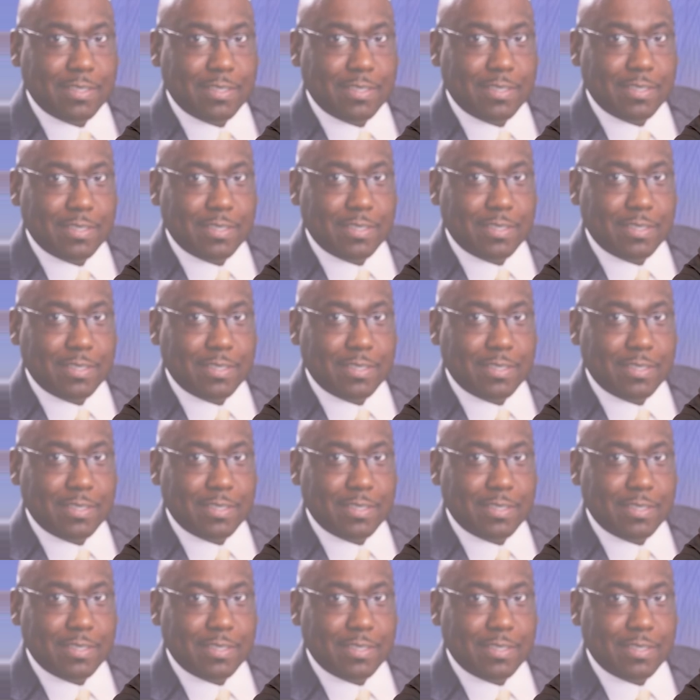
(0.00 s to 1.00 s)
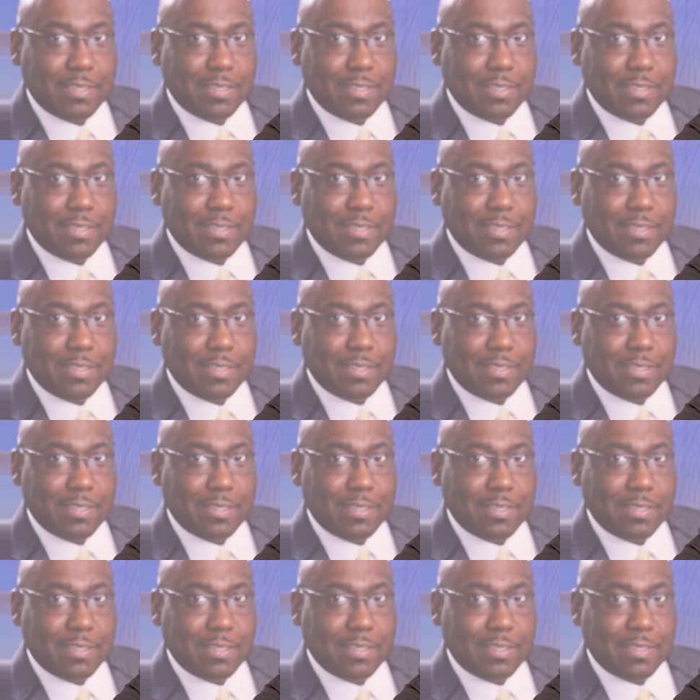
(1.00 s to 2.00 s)

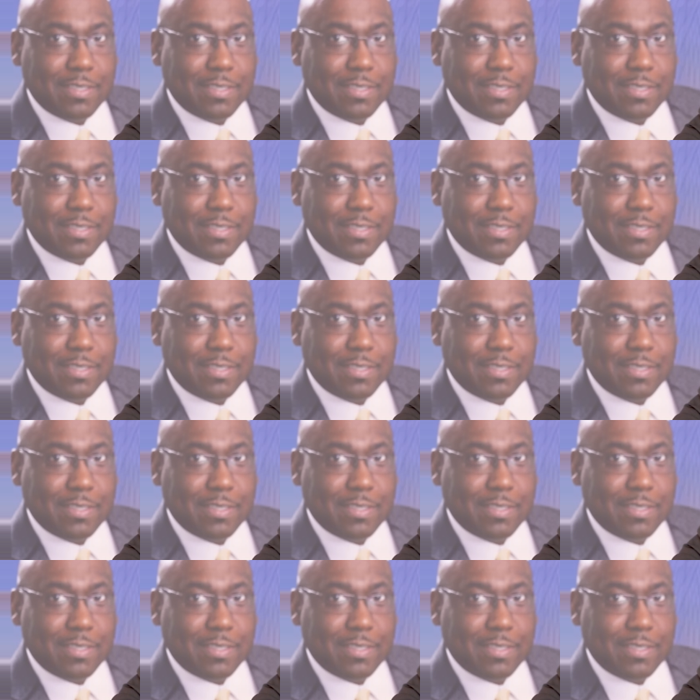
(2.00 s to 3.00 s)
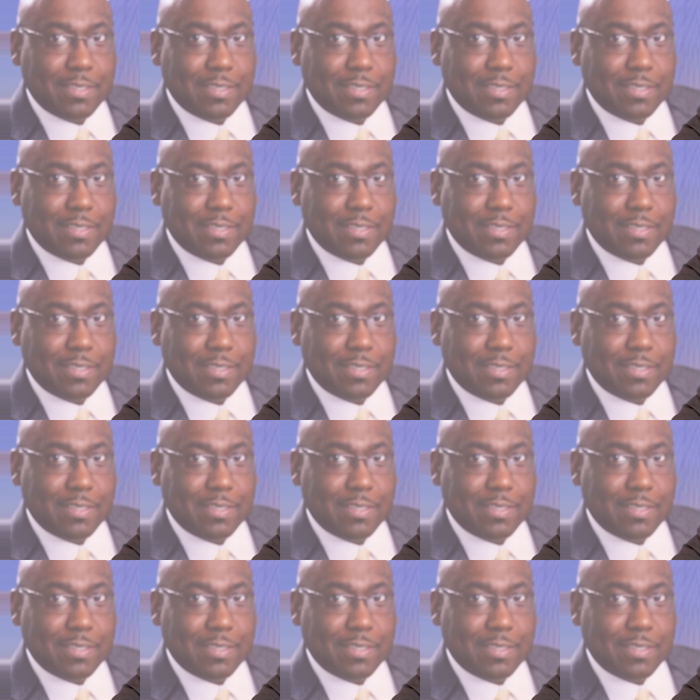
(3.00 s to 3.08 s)
No words are spoken by the person on screen.